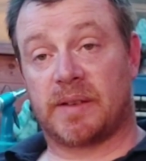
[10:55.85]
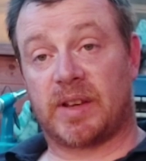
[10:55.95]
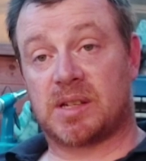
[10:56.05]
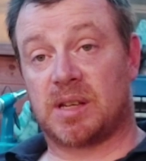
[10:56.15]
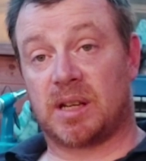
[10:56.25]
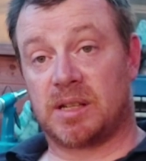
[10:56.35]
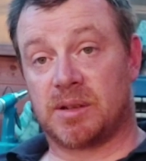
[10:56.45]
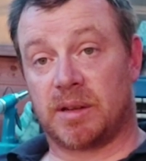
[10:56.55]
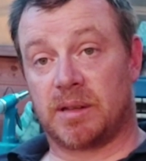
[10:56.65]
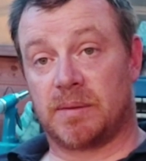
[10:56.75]
set of HT
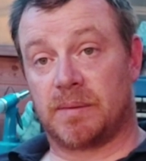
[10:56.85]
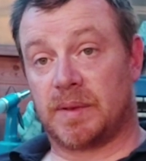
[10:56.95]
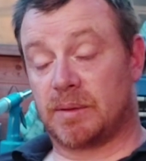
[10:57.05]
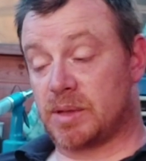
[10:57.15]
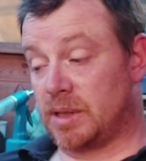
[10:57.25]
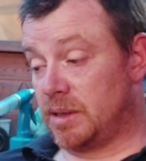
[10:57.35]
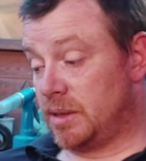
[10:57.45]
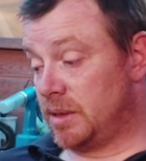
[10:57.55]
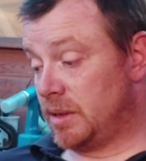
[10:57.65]
leads on it. That was it.